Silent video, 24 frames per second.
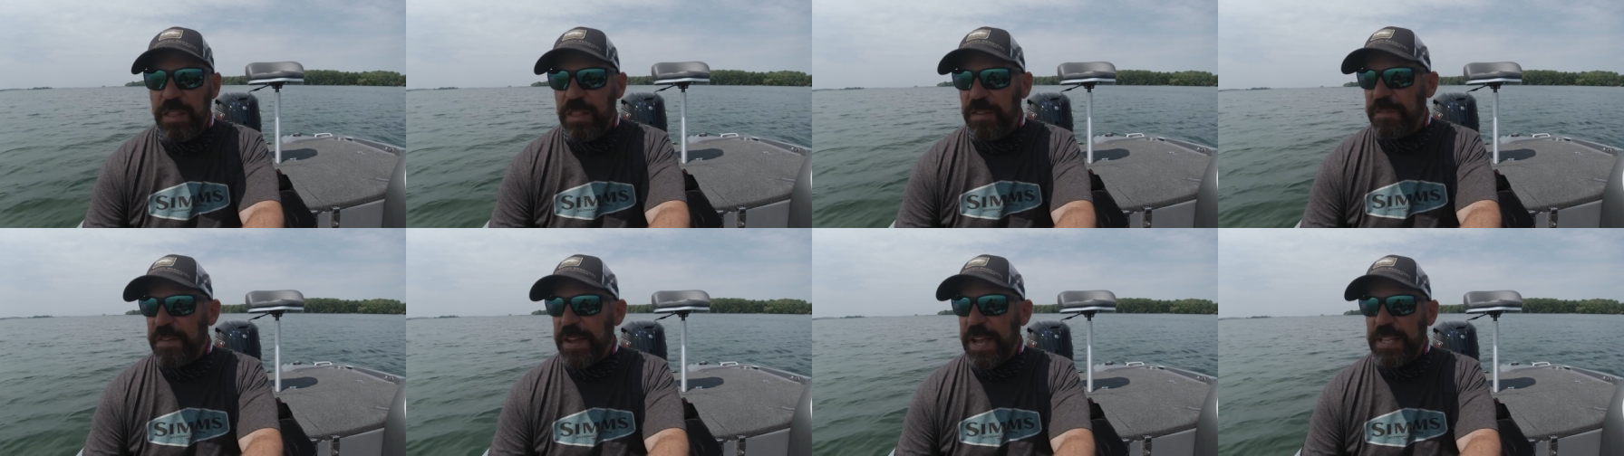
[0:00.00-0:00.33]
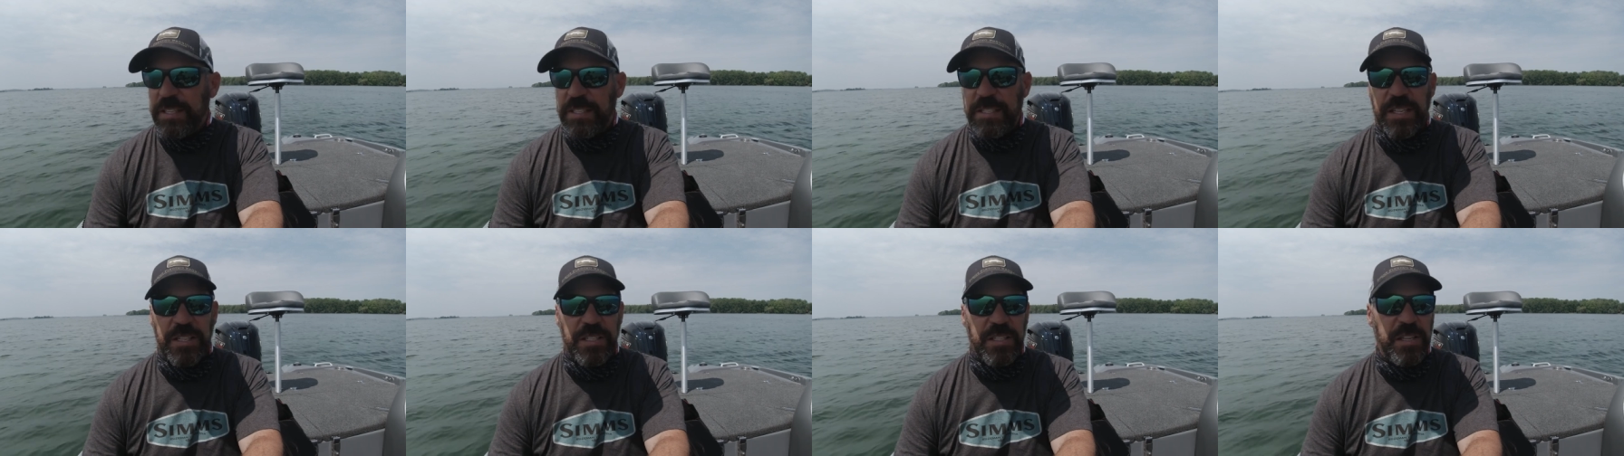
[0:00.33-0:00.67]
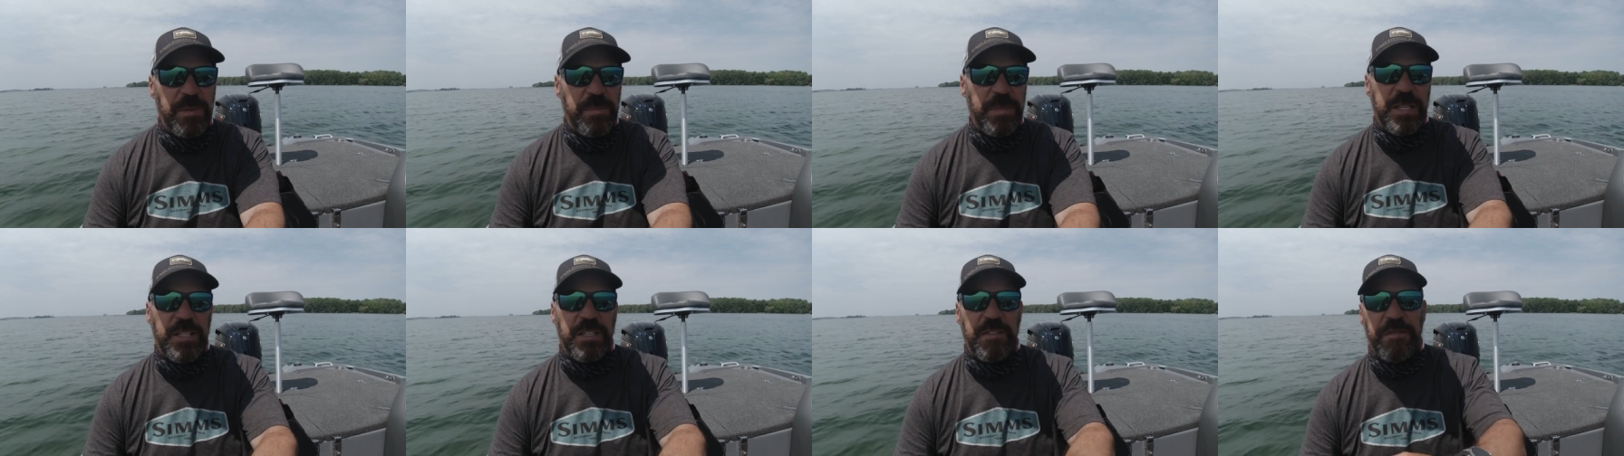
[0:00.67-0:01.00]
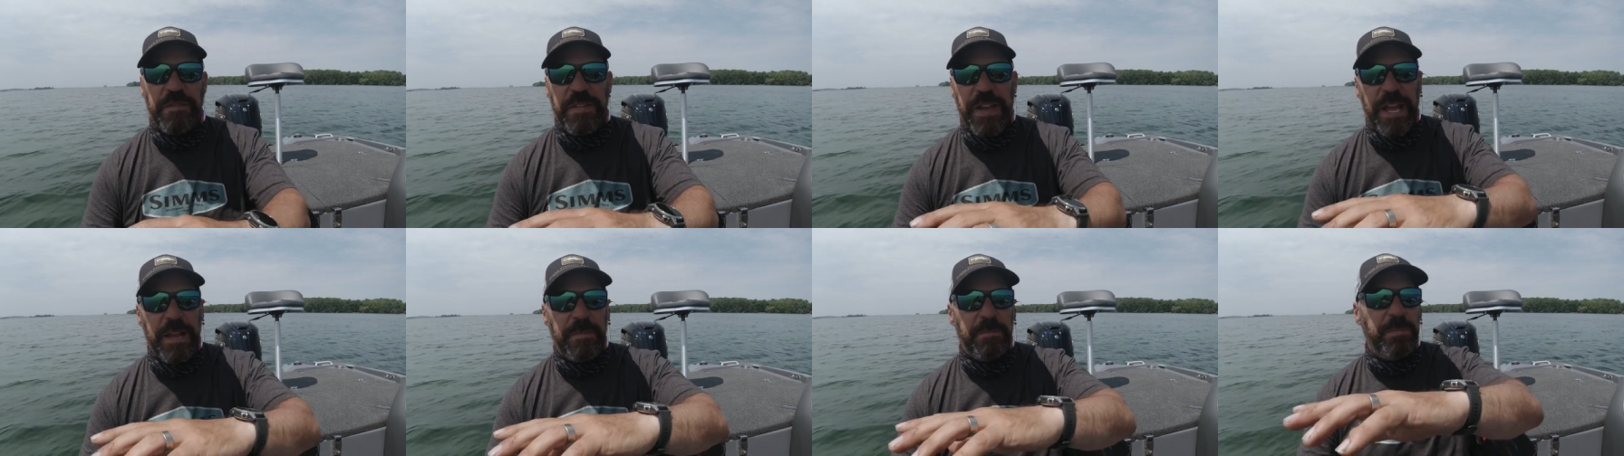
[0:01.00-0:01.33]
the fan system is a
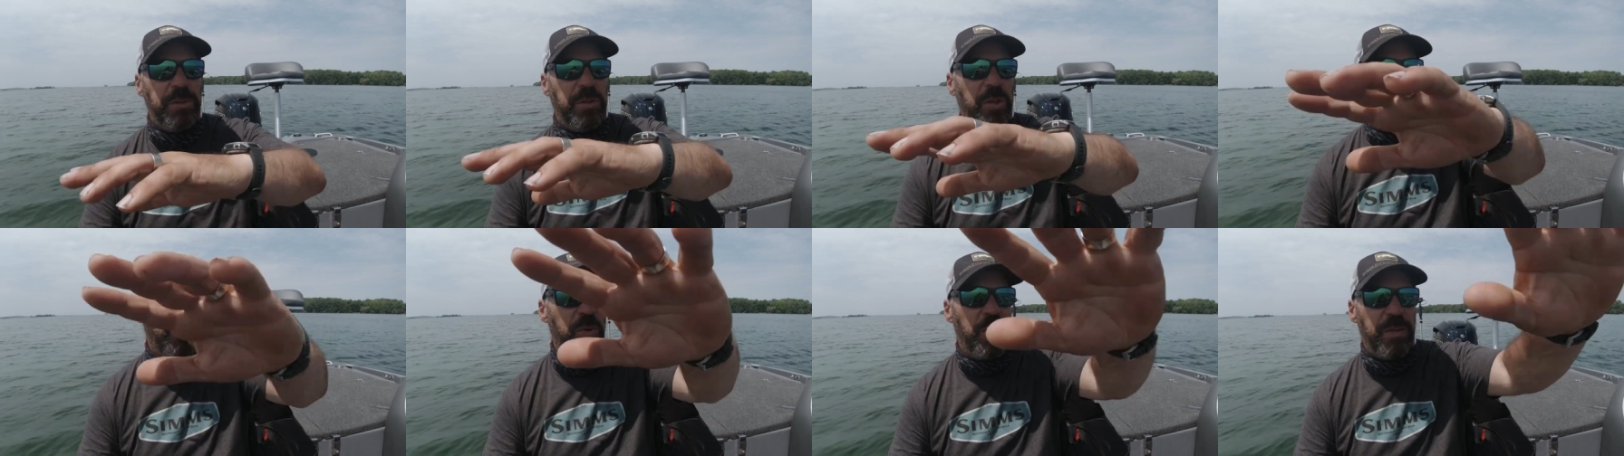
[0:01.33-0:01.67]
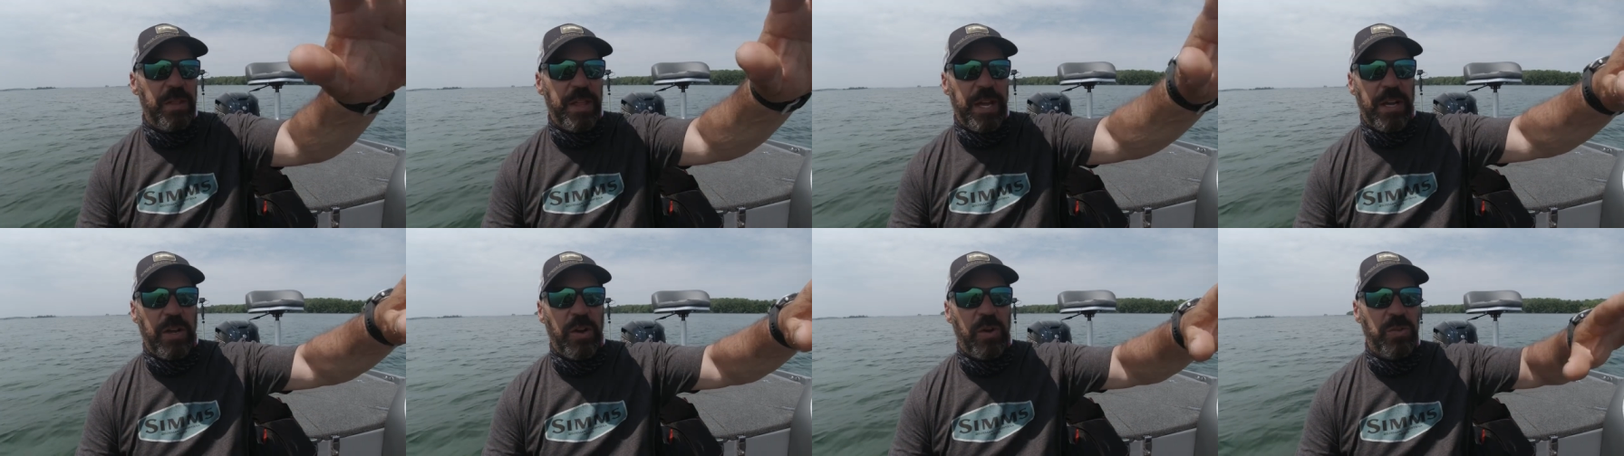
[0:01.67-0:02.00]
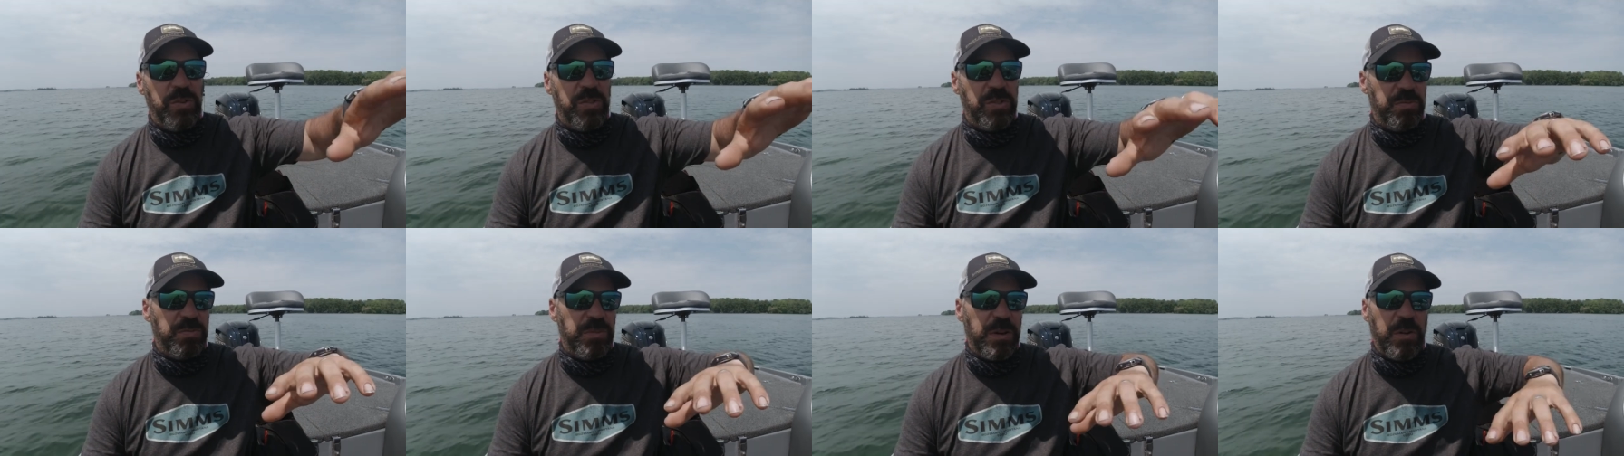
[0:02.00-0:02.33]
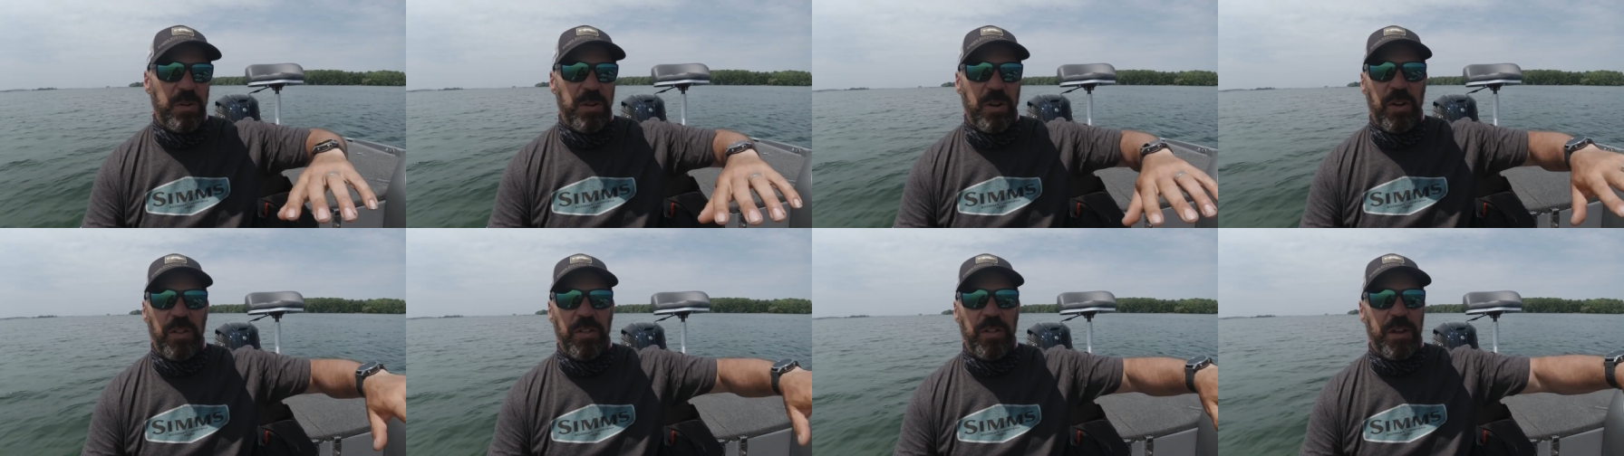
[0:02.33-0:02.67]
fan blower that goes
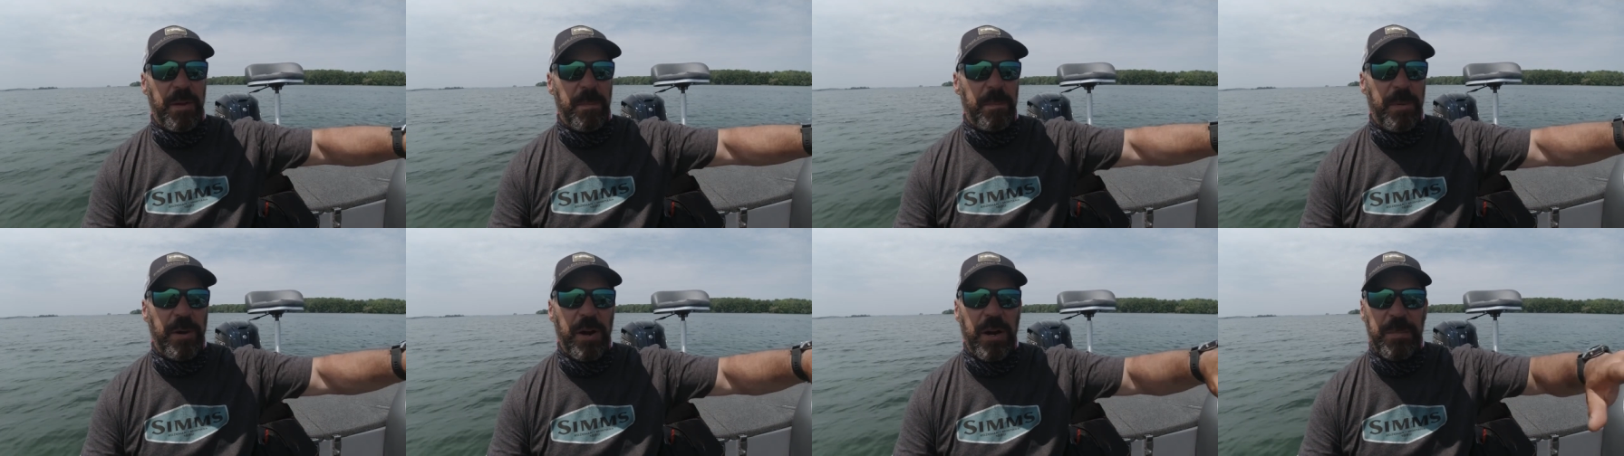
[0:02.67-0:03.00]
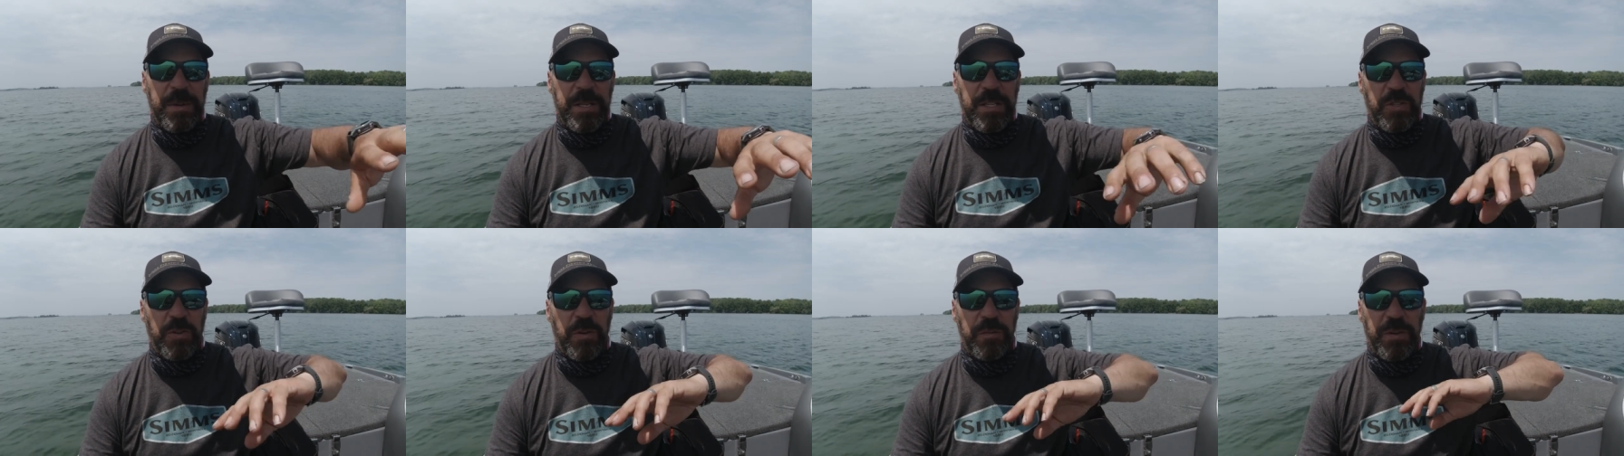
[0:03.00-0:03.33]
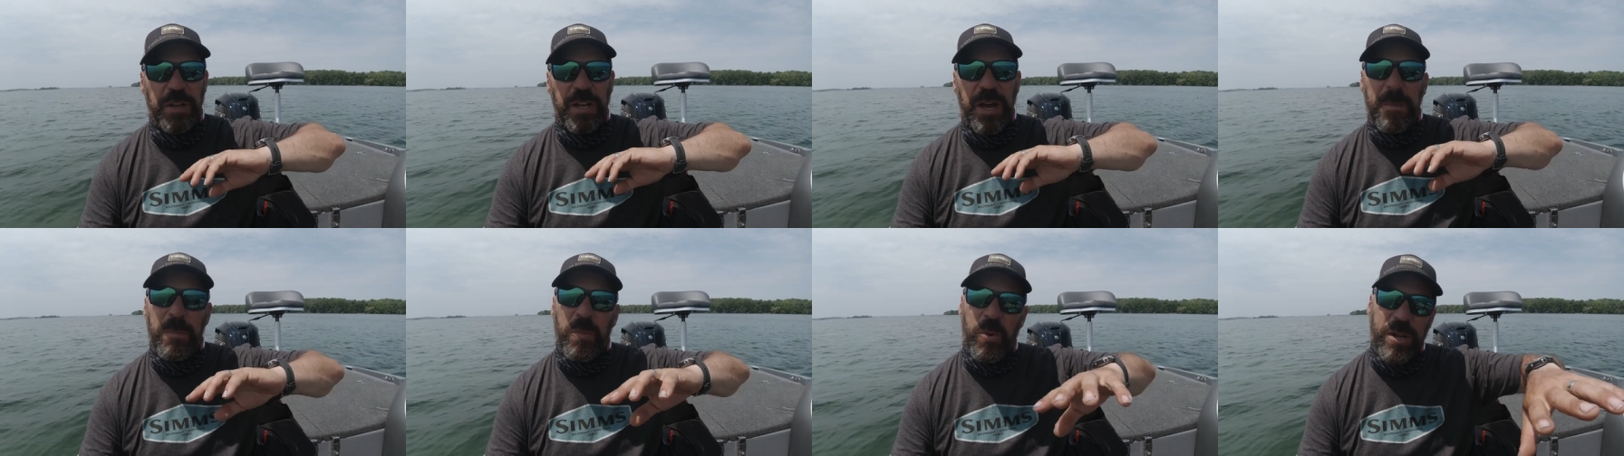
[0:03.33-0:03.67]
throughout all the compartments so if you got